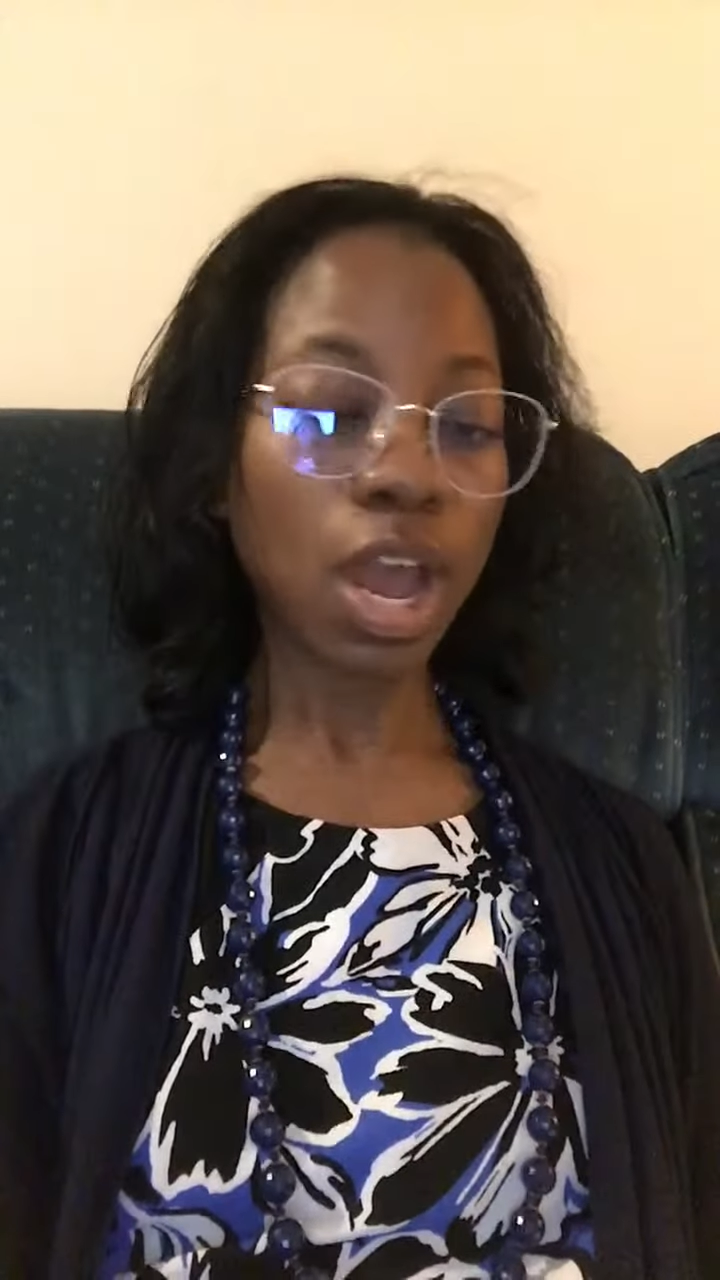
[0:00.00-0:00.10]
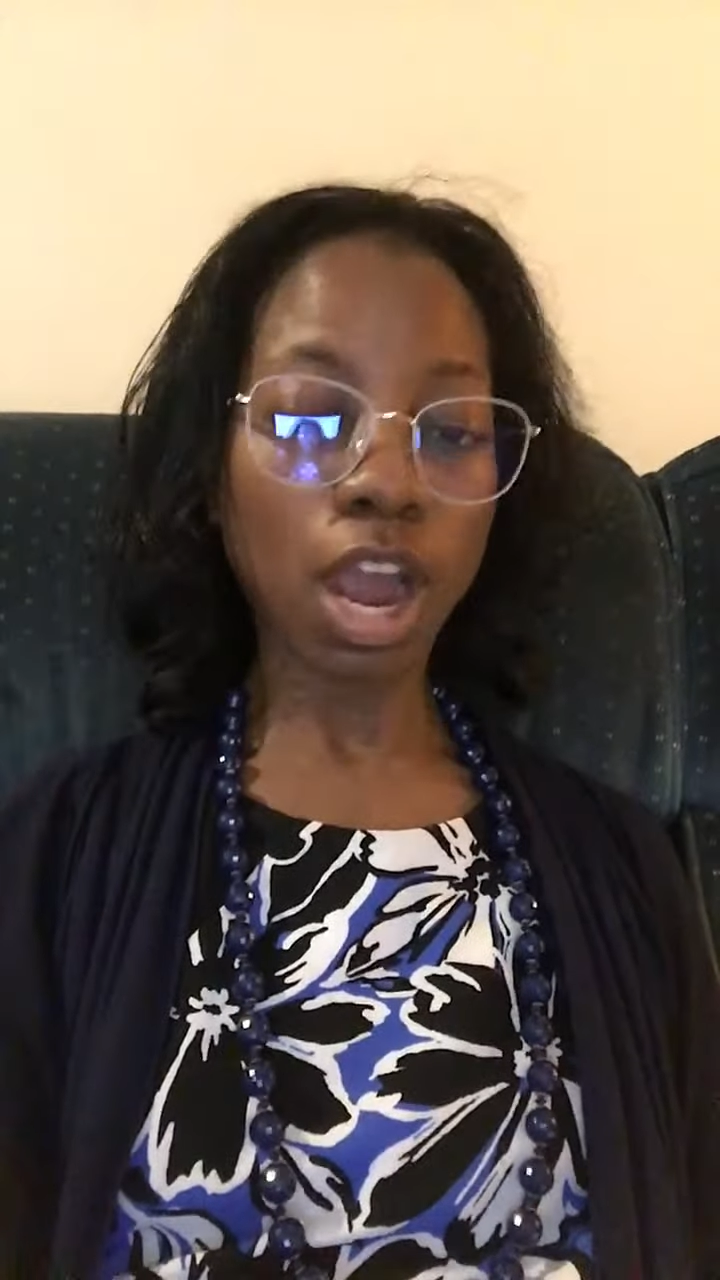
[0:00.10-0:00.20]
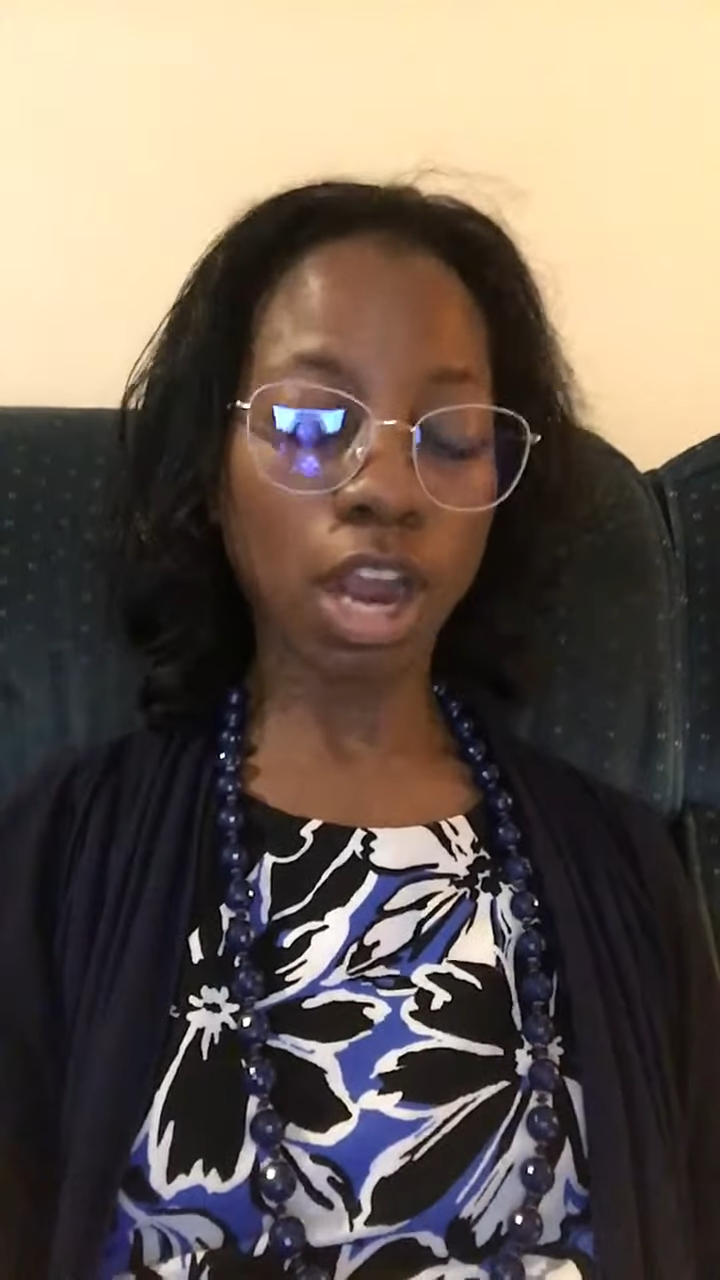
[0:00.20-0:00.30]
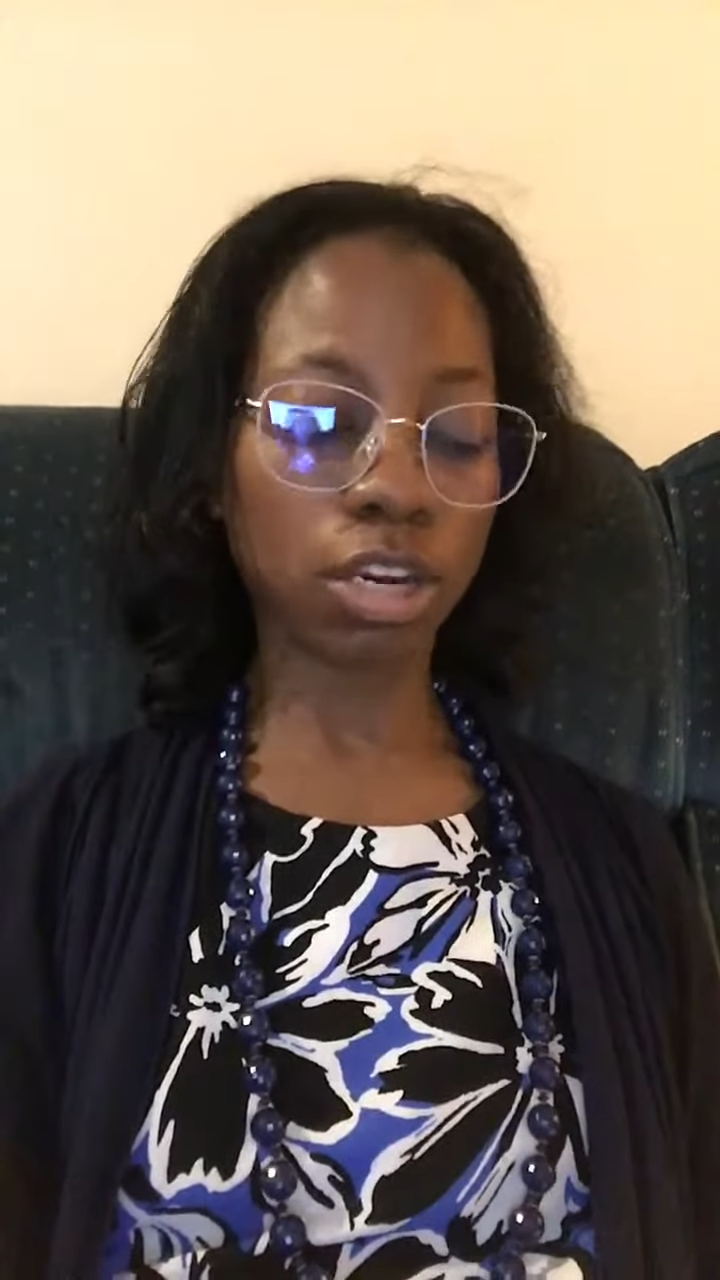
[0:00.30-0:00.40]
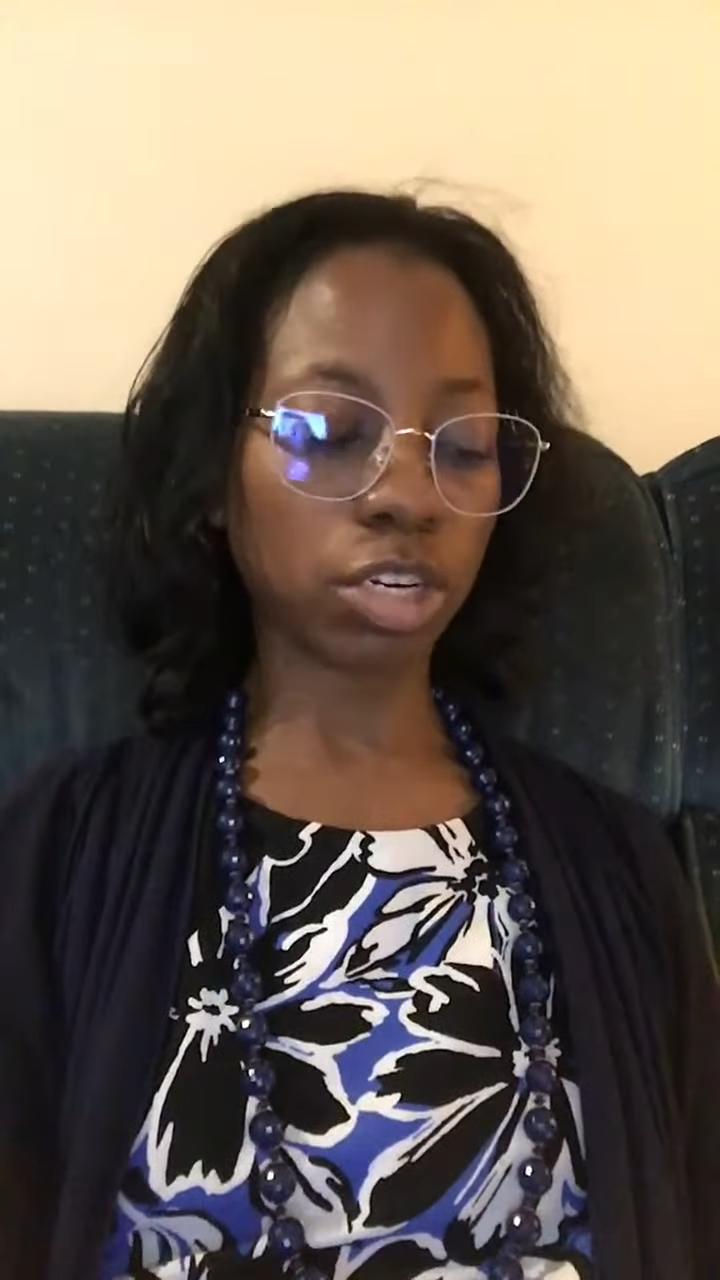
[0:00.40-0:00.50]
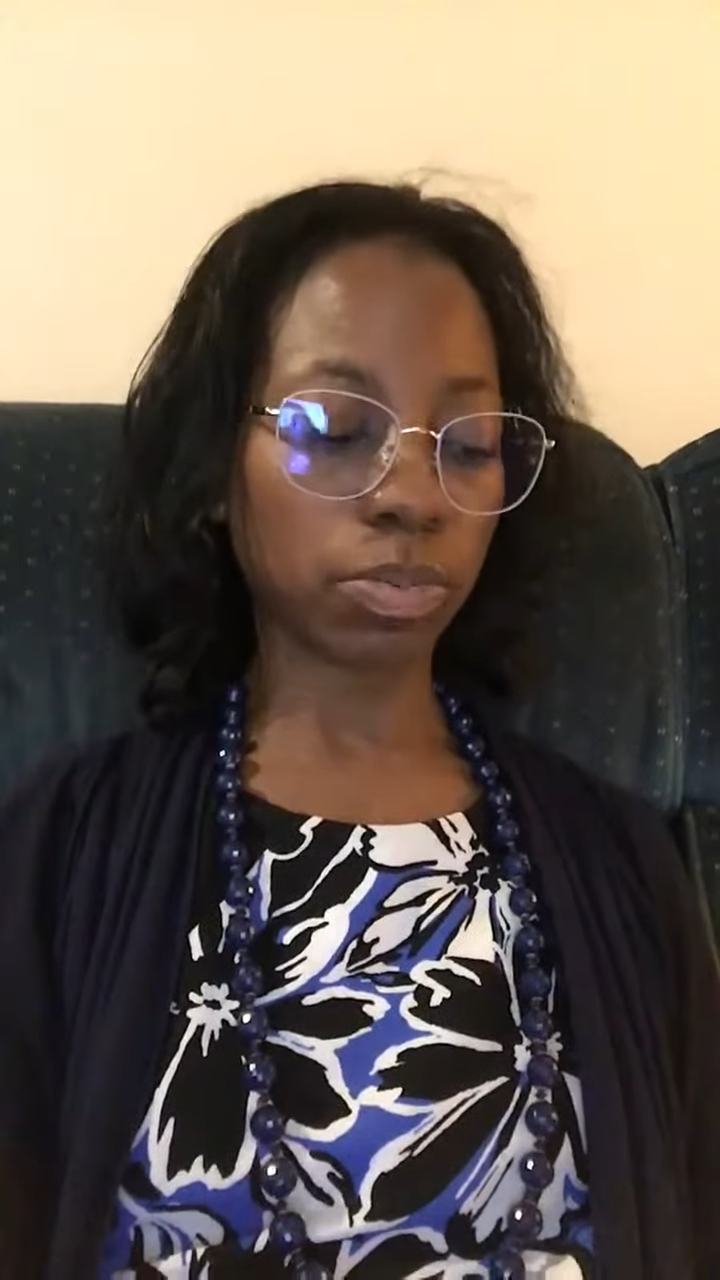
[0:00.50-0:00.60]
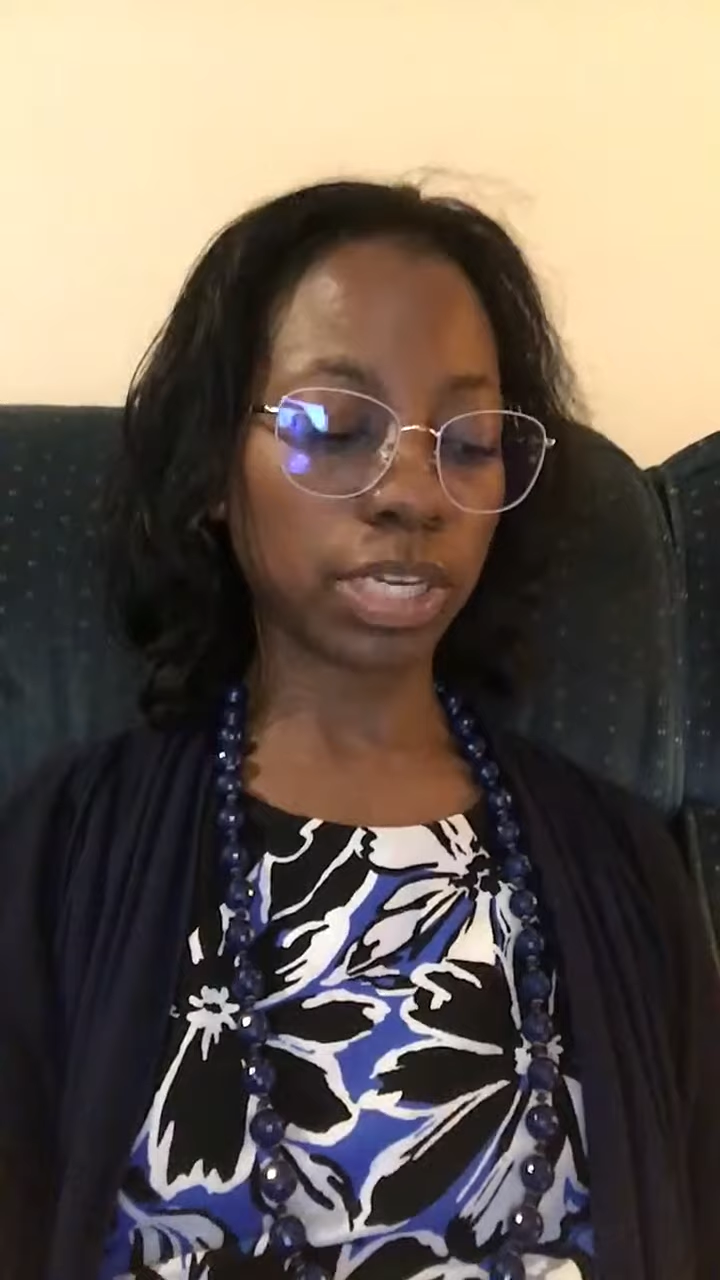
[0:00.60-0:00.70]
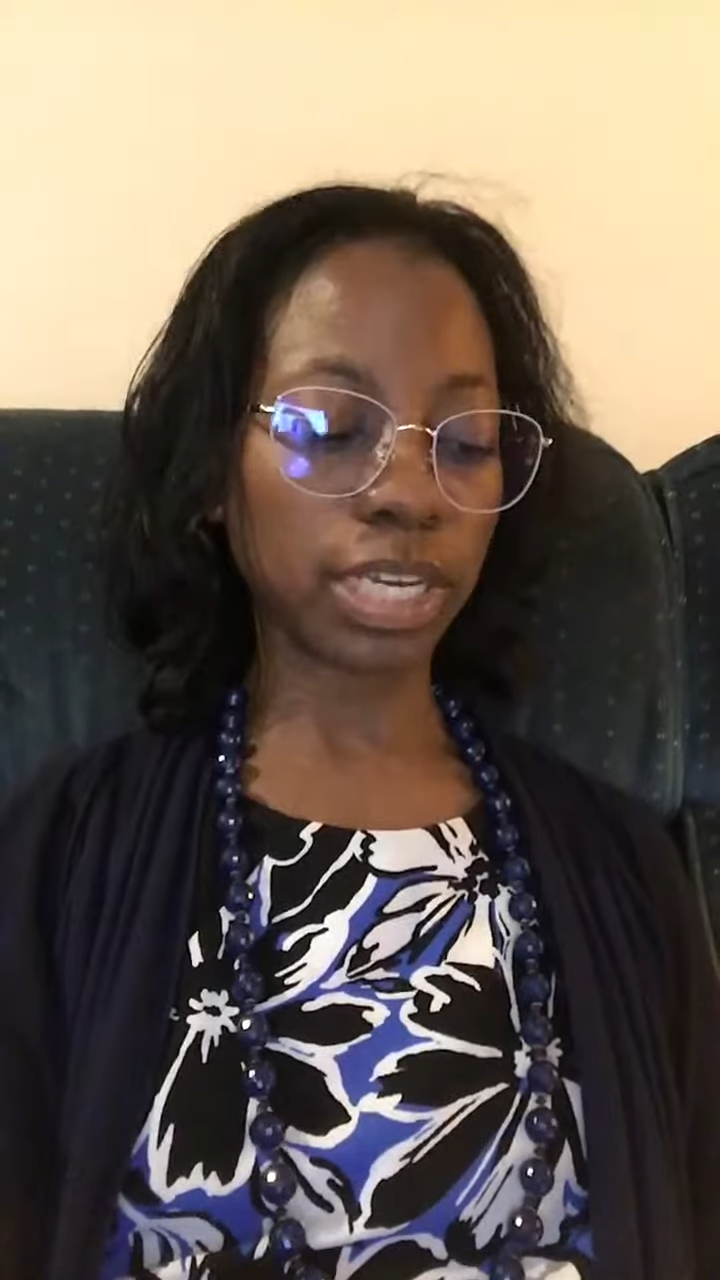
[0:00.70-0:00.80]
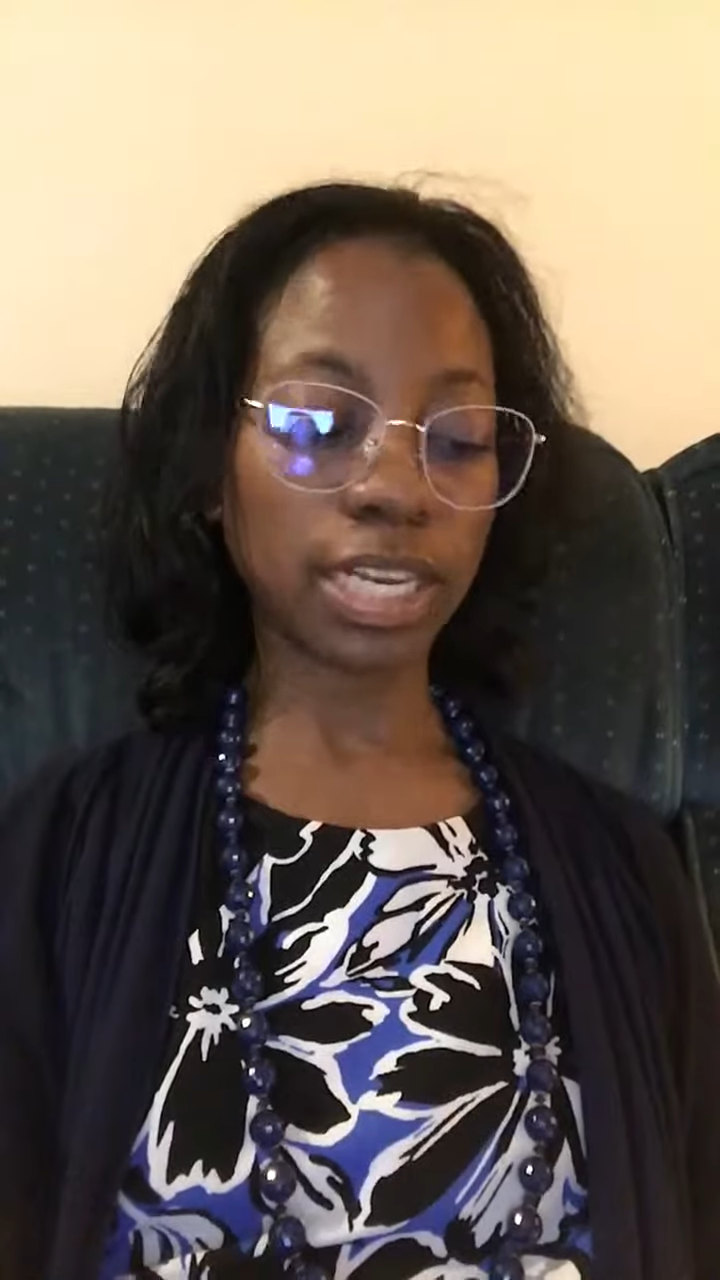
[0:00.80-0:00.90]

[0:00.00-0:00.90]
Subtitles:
arguably